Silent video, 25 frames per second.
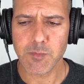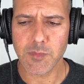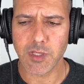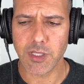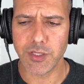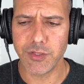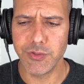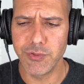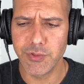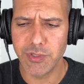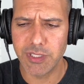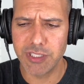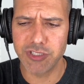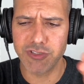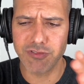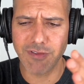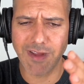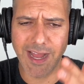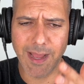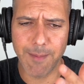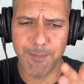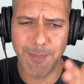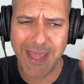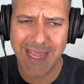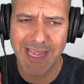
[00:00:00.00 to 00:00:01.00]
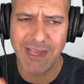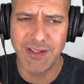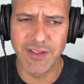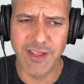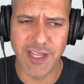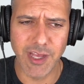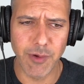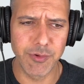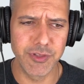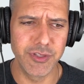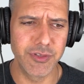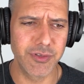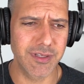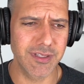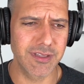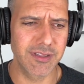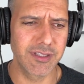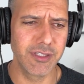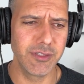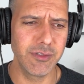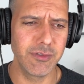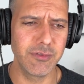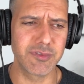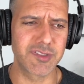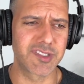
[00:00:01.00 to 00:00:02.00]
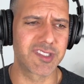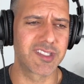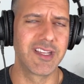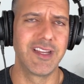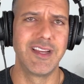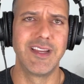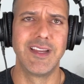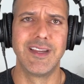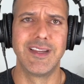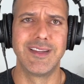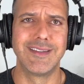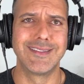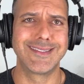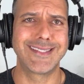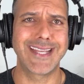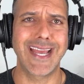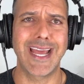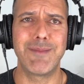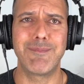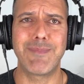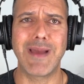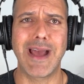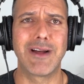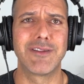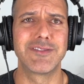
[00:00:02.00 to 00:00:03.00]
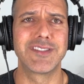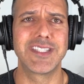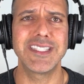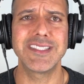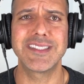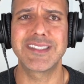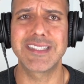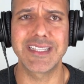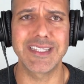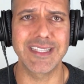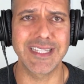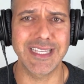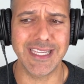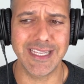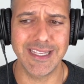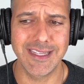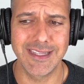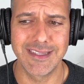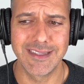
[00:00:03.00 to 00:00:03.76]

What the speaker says: You could try paleo and you could lose 10 pounds instantly.